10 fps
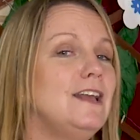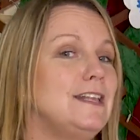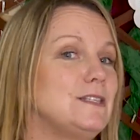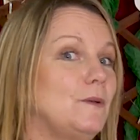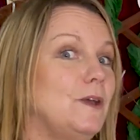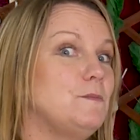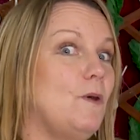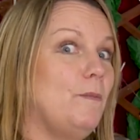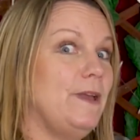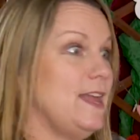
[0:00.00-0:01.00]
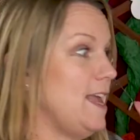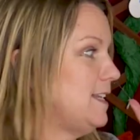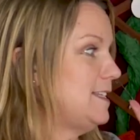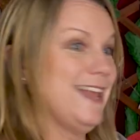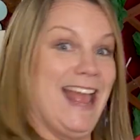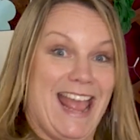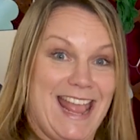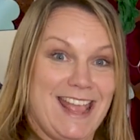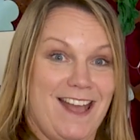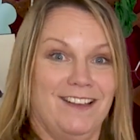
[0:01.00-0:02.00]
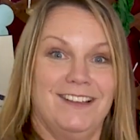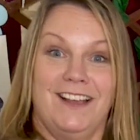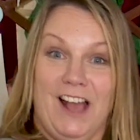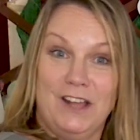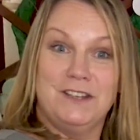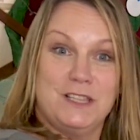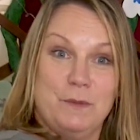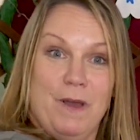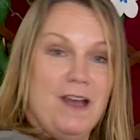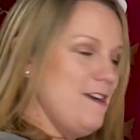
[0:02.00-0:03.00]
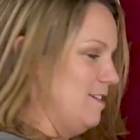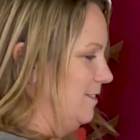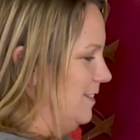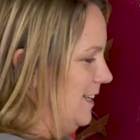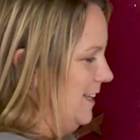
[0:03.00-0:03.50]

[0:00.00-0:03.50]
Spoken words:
so I'm going to pop it here under the pearl.